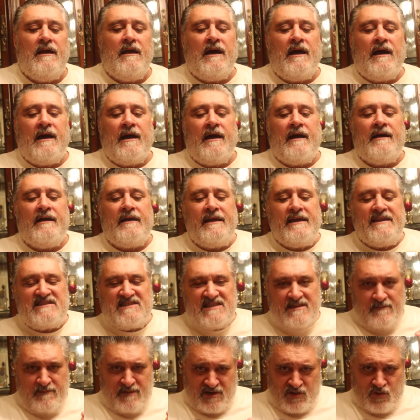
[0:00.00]
Uh, it's
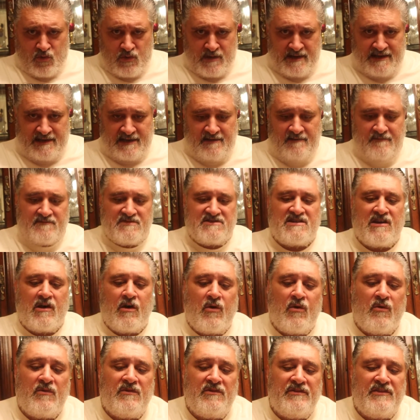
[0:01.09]
in between.
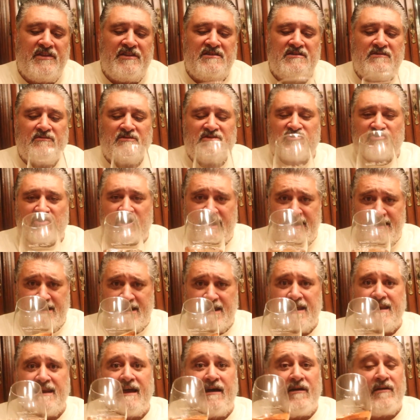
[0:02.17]
So try it
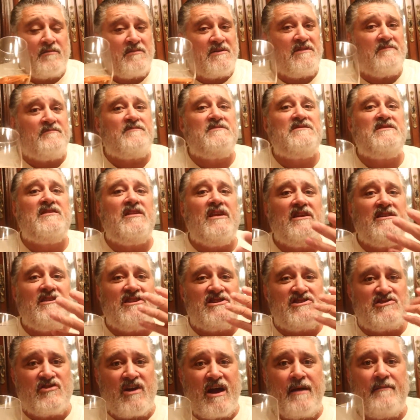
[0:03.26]
again. Now I'm going to
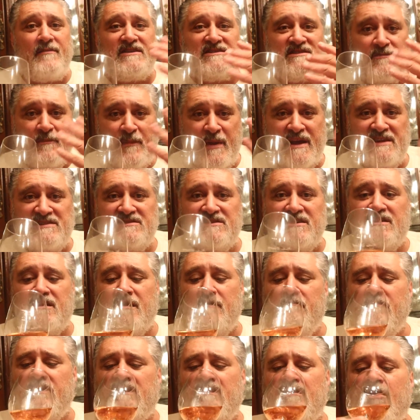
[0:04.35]
describe as it passed the
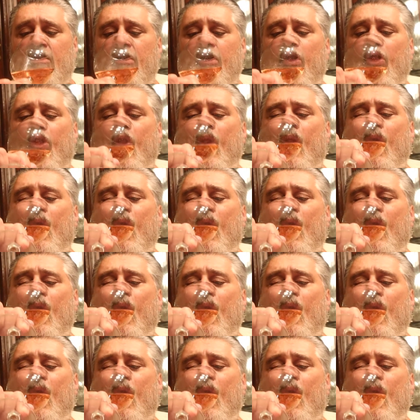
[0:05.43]
tip of my tongue.